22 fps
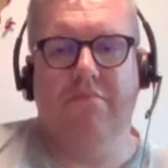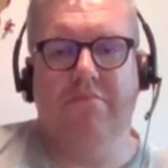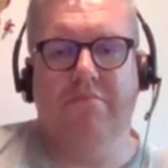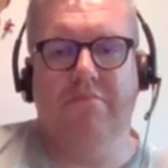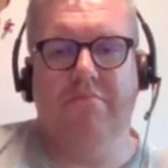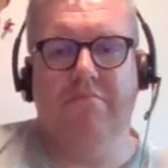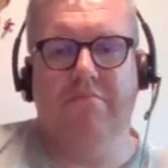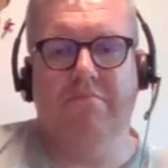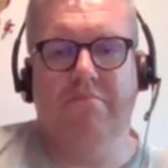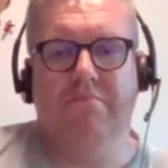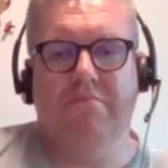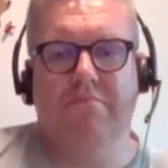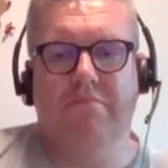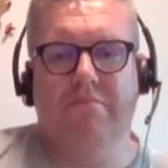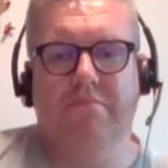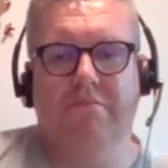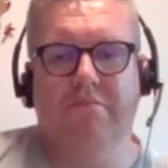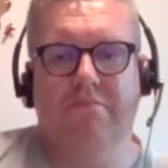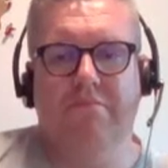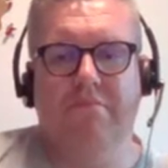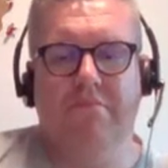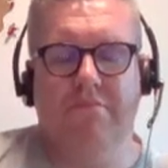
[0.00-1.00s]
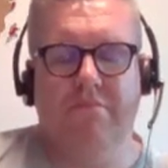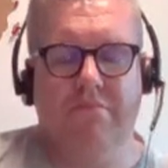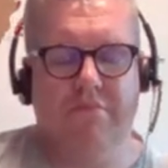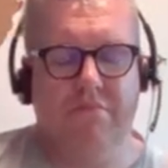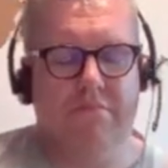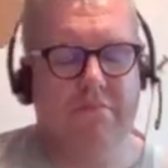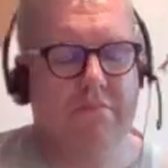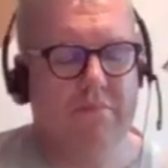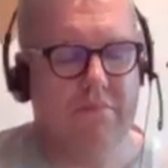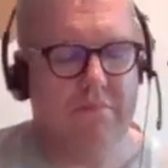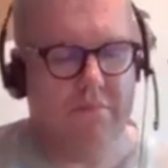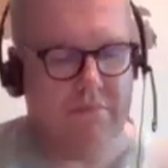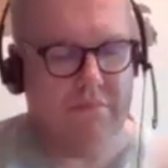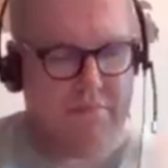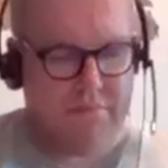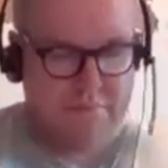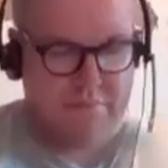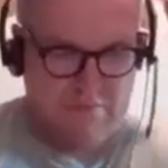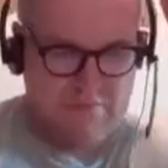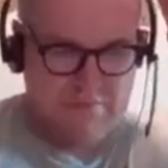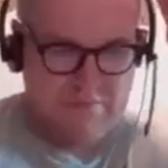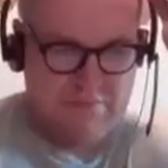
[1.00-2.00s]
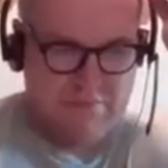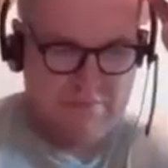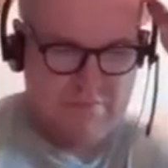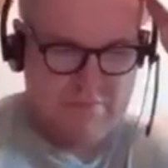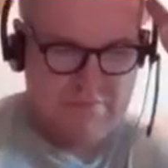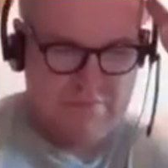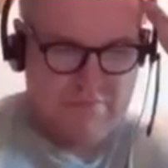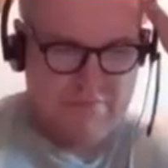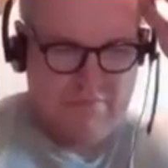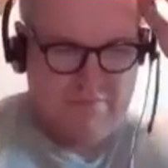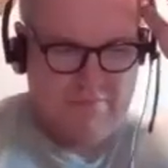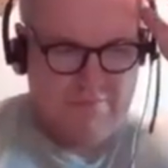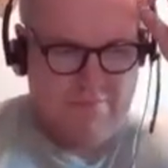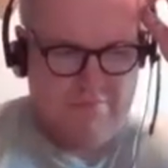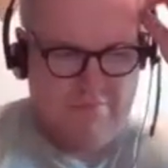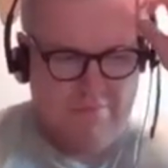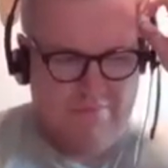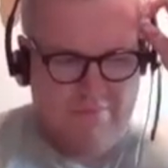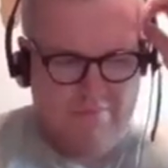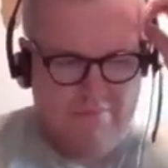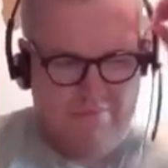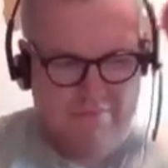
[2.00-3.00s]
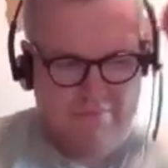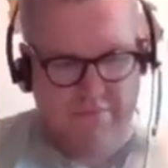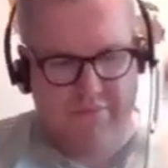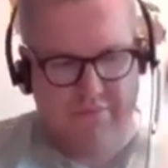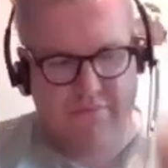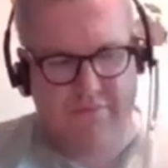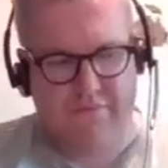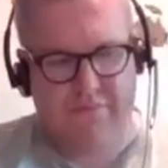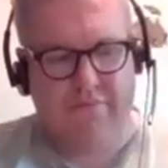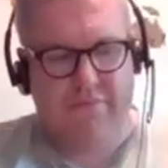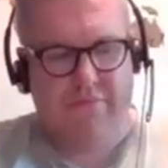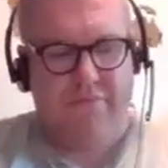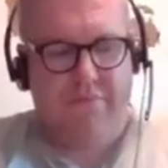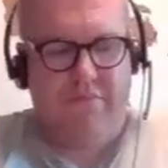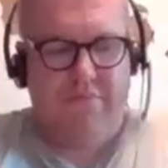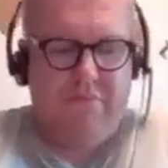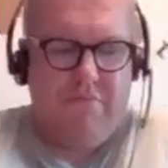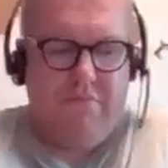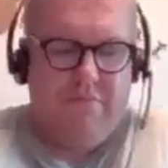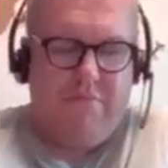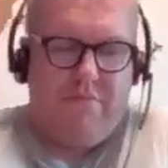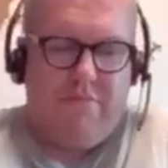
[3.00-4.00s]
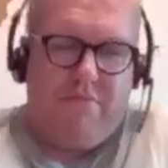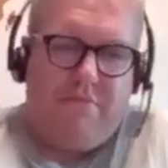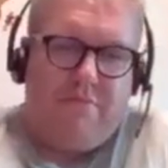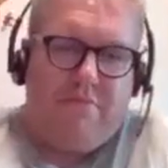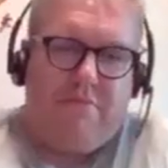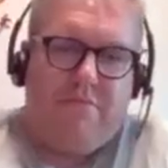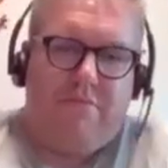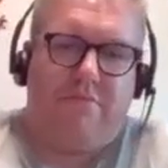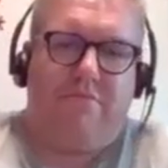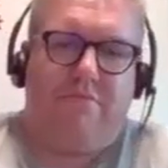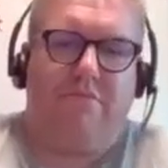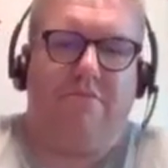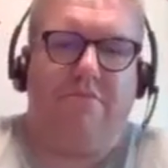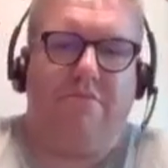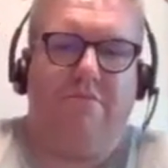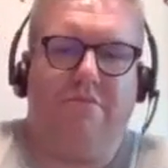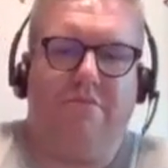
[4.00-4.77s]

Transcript: The person shown says nothing.